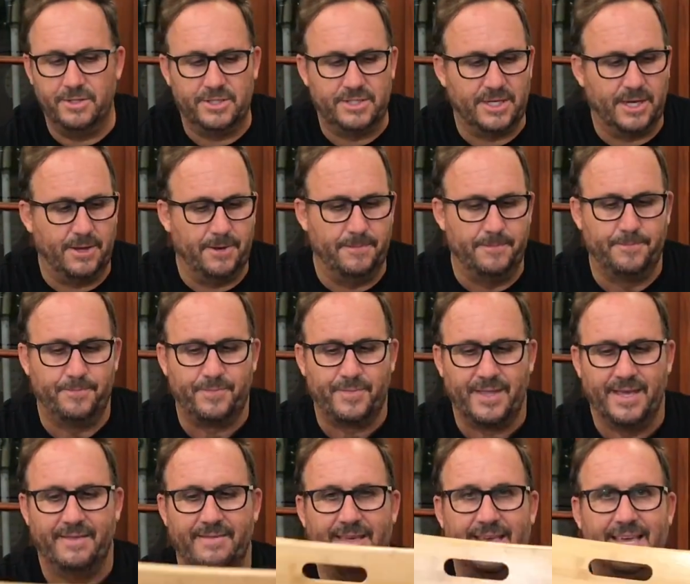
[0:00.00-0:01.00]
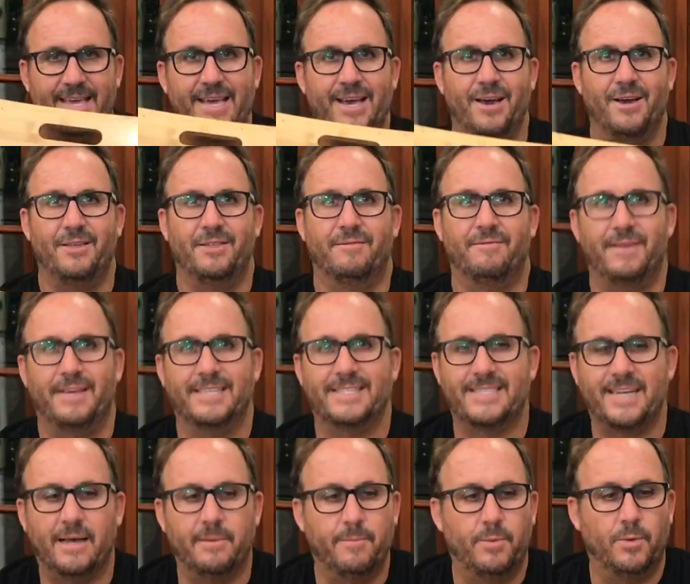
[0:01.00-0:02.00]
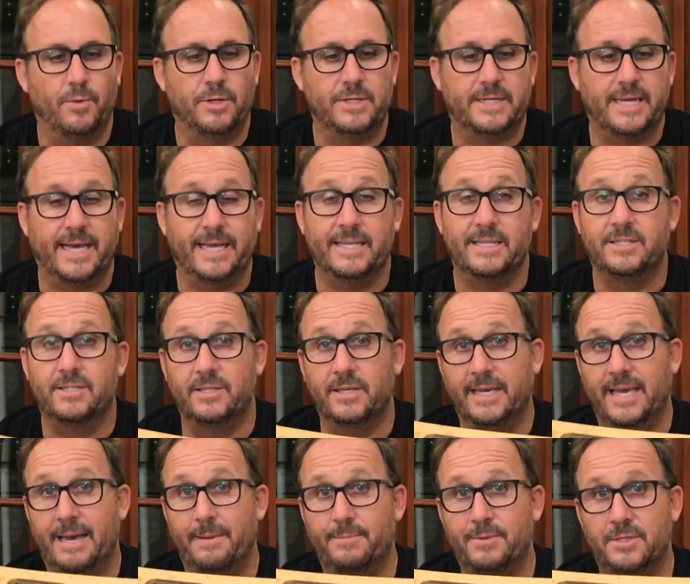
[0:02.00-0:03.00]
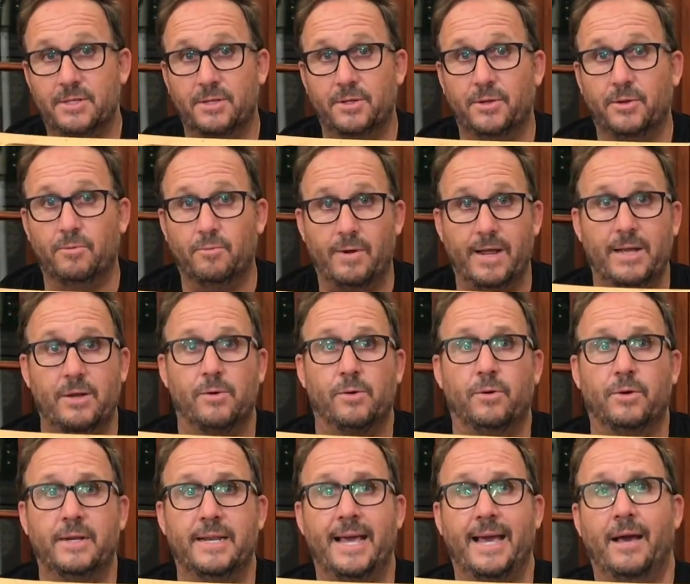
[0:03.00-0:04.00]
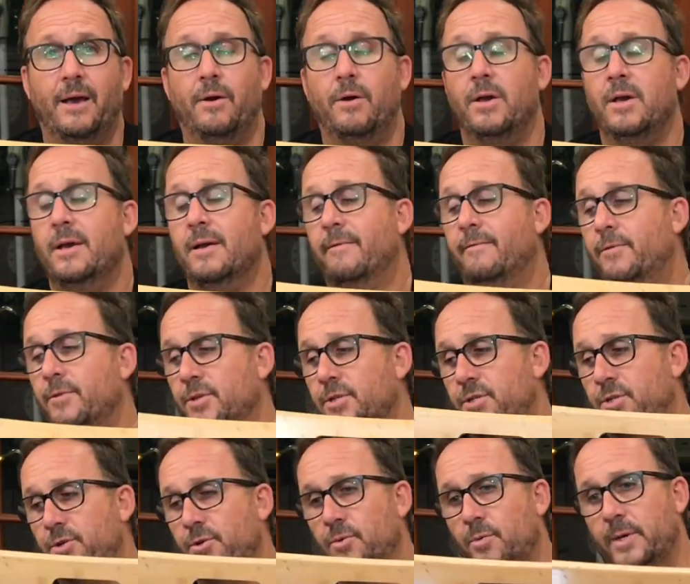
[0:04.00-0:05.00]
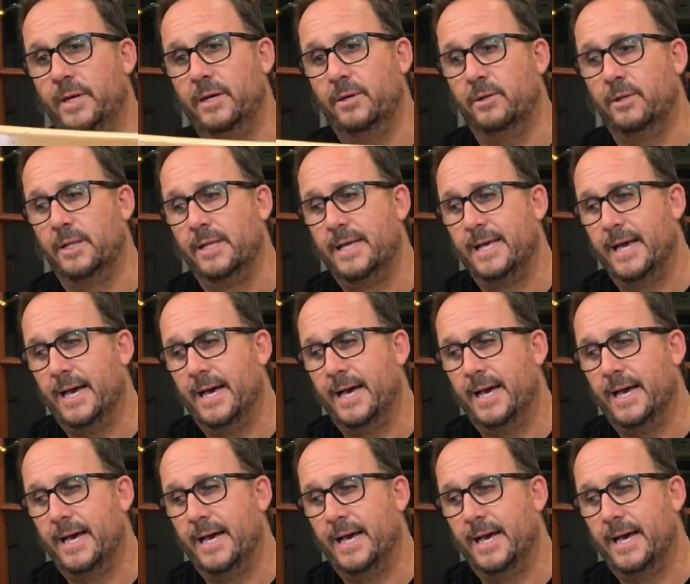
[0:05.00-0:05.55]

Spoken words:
So there you go. The Vestarboard takes the absolute record now for the two-wheel.